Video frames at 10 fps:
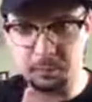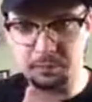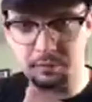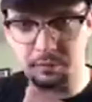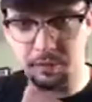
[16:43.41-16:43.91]
you,
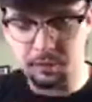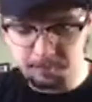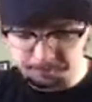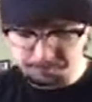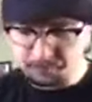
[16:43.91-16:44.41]
Mr.
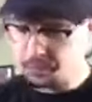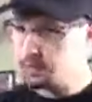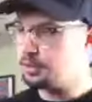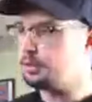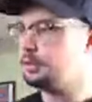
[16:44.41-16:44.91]
Sal.
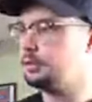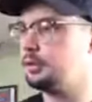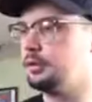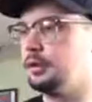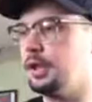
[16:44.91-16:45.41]

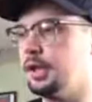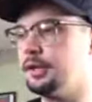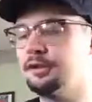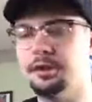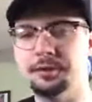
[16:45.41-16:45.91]
Yeah,
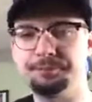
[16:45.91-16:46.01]
it's